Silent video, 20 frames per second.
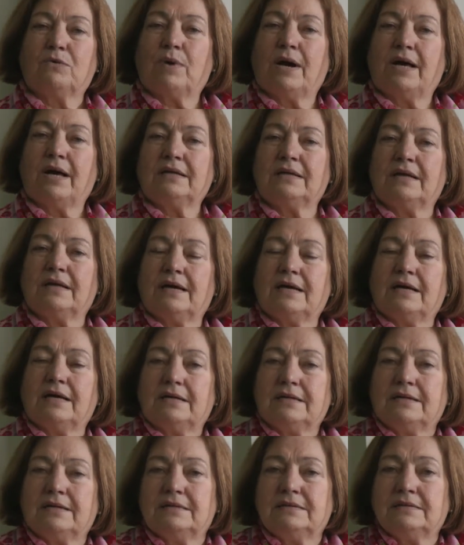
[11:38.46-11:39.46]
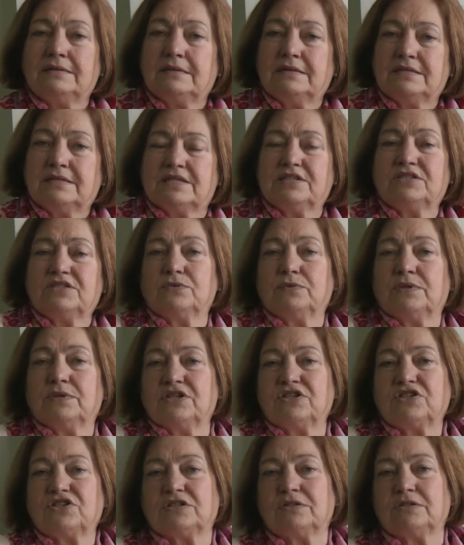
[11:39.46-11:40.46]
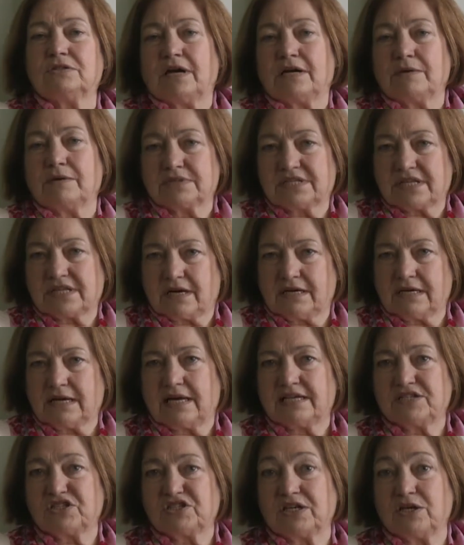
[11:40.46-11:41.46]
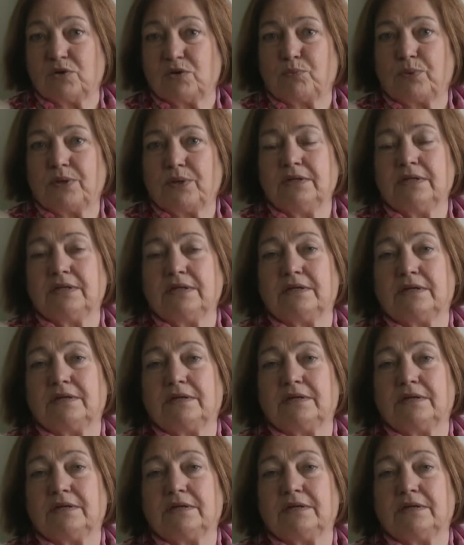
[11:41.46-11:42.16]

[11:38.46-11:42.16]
Well, the situation, I was there last April,